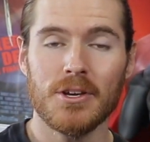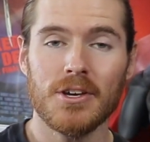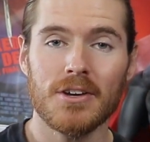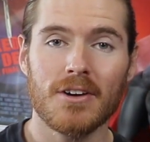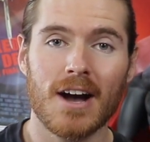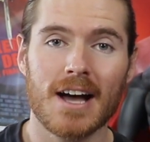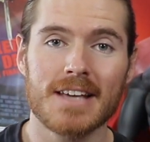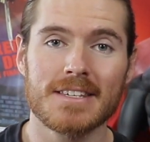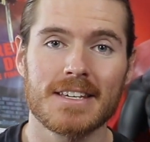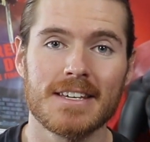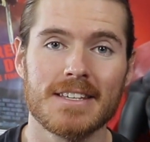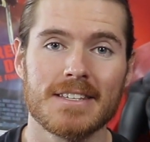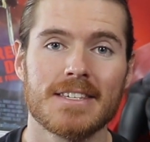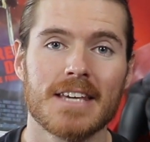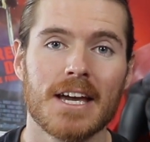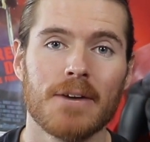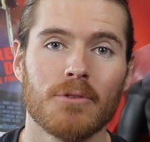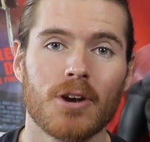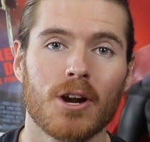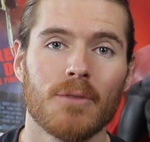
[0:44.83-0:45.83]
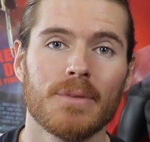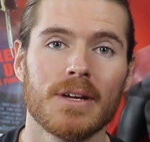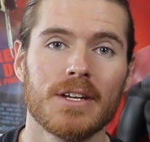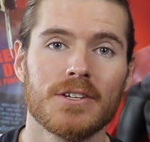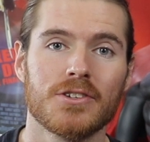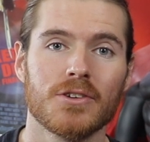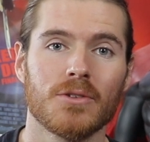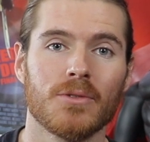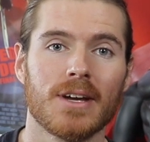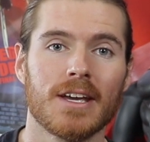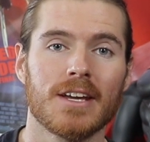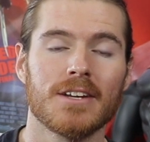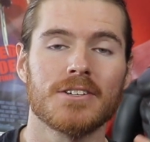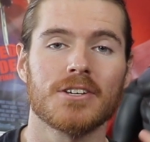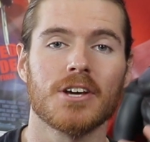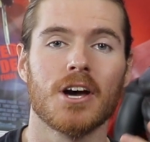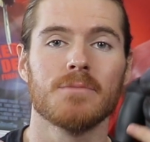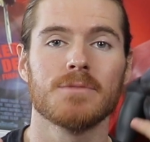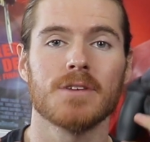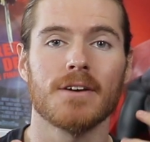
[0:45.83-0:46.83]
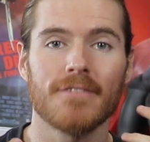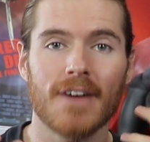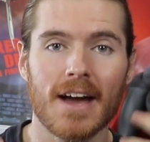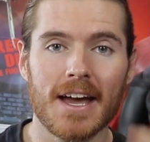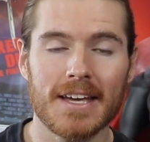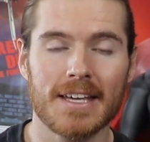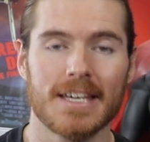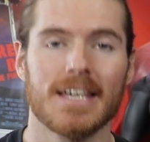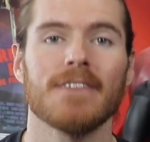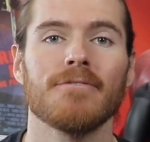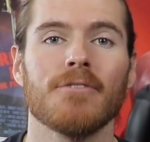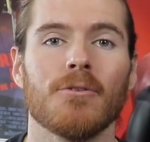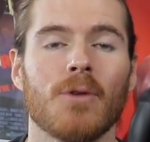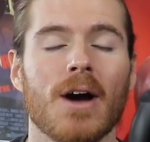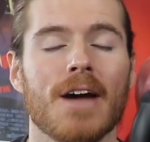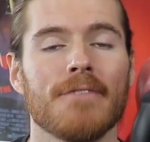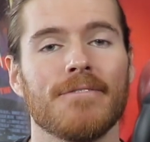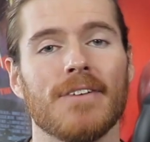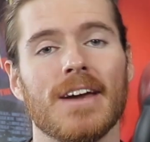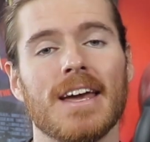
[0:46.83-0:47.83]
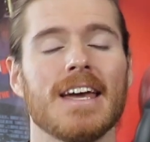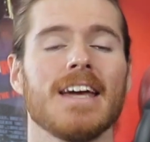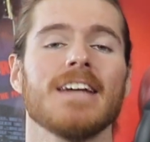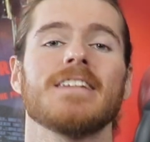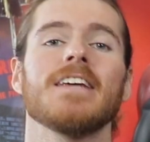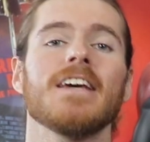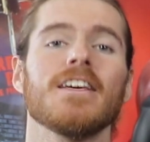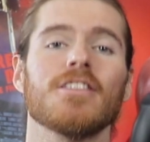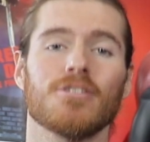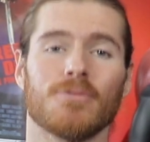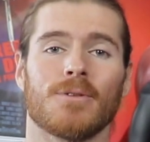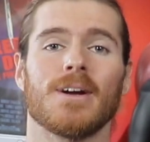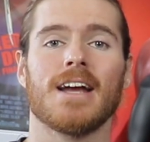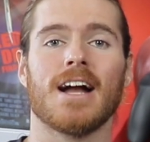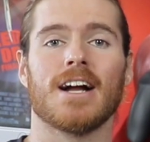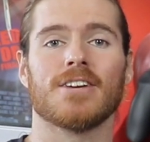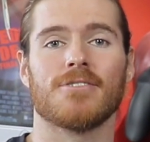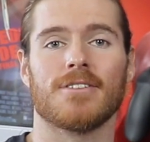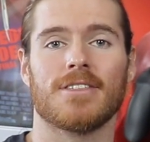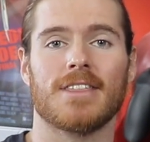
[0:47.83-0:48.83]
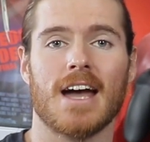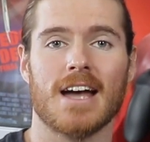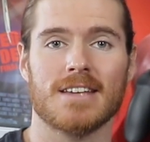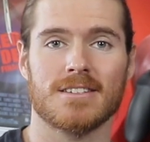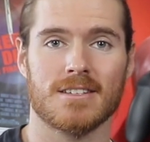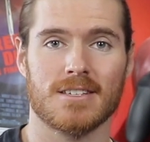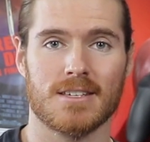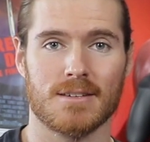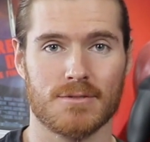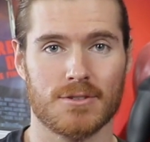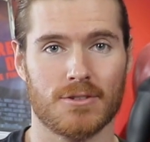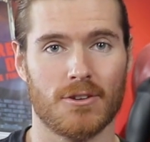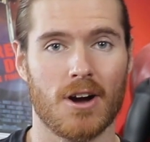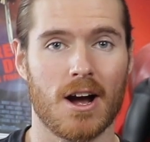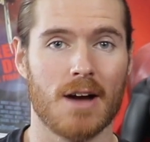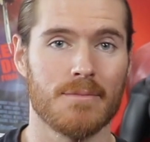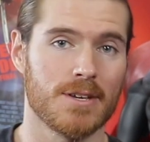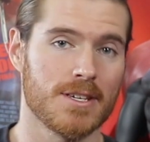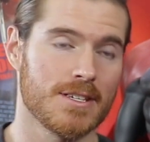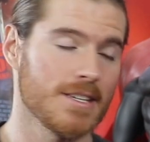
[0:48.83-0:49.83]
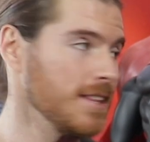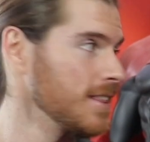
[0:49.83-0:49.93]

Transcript: you guys can see what I'll be doing in terms of a giveaway for hitting 300,000 subscribers,